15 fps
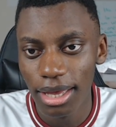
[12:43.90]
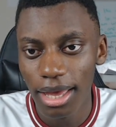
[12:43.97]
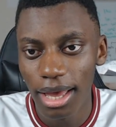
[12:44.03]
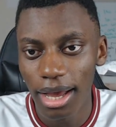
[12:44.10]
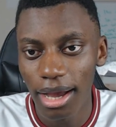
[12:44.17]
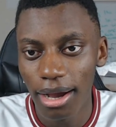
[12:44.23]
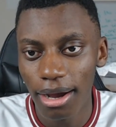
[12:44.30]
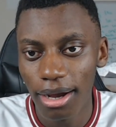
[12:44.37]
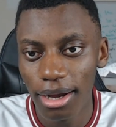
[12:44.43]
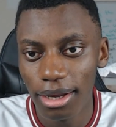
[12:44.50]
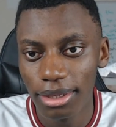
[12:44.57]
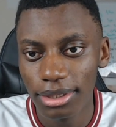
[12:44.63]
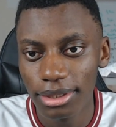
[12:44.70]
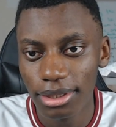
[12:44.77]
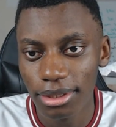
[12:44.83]

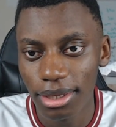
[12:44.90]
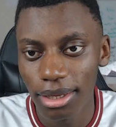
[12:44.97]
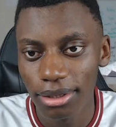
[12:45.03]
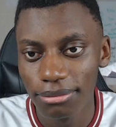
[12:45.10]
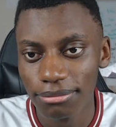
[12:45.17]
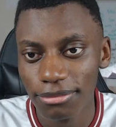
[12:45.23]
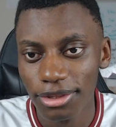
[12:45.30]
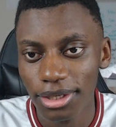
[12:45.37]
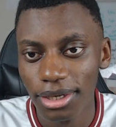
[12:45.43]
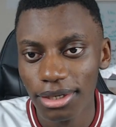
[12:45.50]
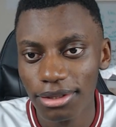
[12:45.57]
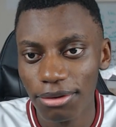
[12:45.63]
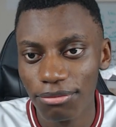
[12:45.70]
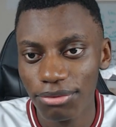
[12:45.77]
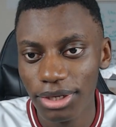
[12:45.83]

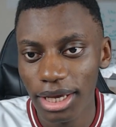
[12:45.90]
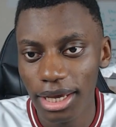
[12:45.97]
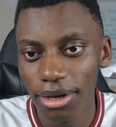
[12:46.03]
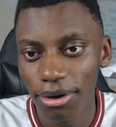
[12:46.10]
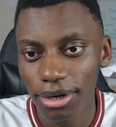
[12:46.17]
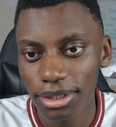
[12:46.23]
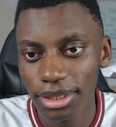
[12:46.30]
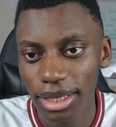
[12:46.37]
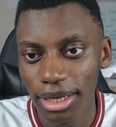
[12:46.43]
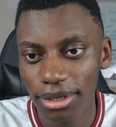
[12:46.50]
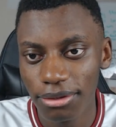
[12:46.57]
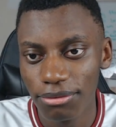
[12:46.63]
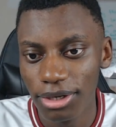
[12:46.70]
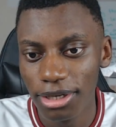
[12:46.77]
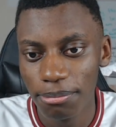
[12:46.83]
The VAR thing
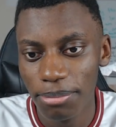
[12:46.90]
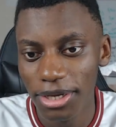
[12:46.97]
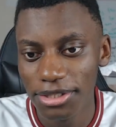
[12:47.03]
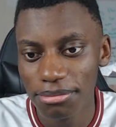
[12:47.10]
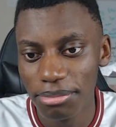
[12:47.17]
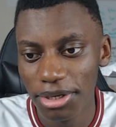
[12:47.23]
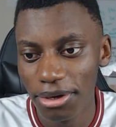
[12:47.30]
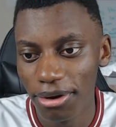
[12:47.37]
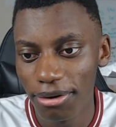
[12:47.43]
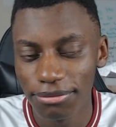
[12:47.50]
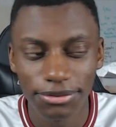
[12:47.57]
really pissed me off.